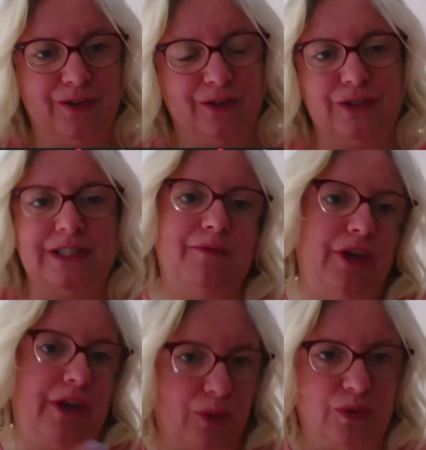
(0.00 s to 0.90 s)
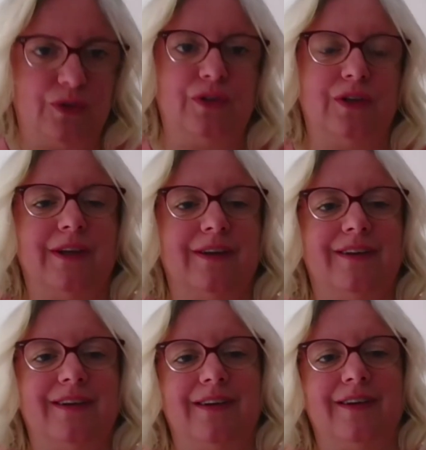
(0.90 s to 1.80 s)
on some very good
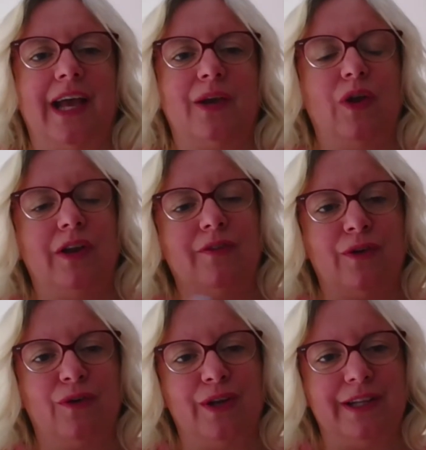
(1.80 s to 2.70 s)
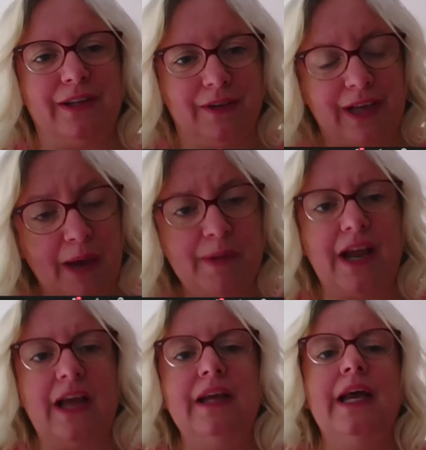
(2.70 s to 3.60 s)
high quality
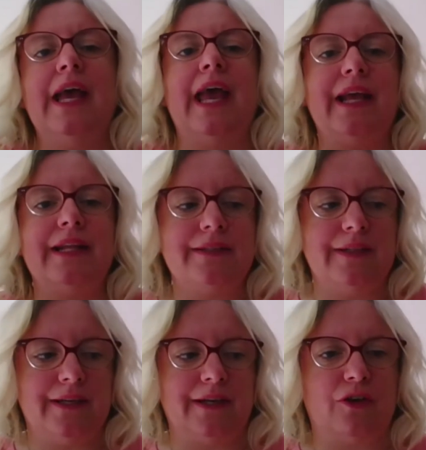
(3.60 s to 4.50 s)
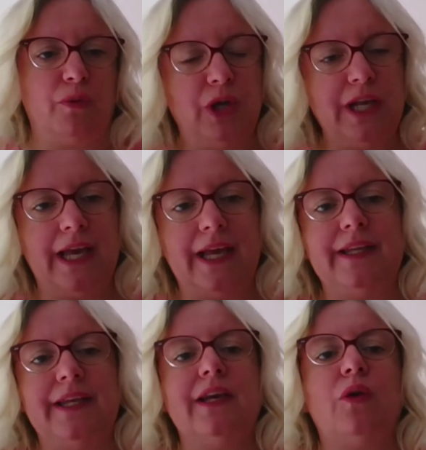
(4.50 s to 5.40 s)
camera and
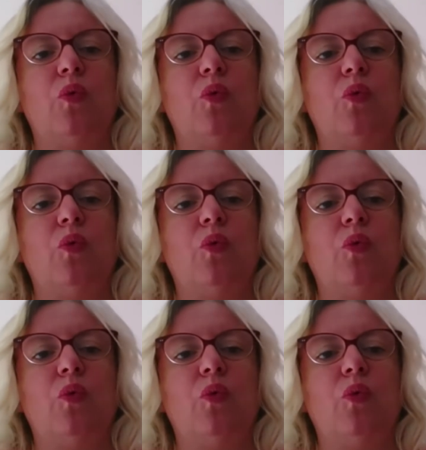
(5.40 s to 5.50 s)
communicating